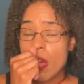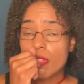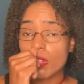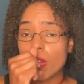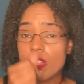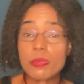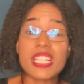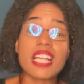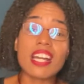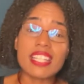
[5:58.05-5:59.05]
The loss was
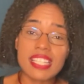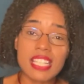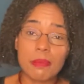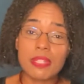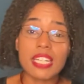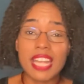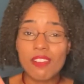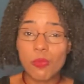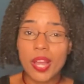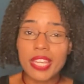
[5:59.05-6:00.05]
not accepted, and
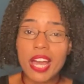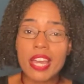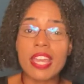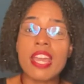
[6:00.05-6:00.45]
F Y I,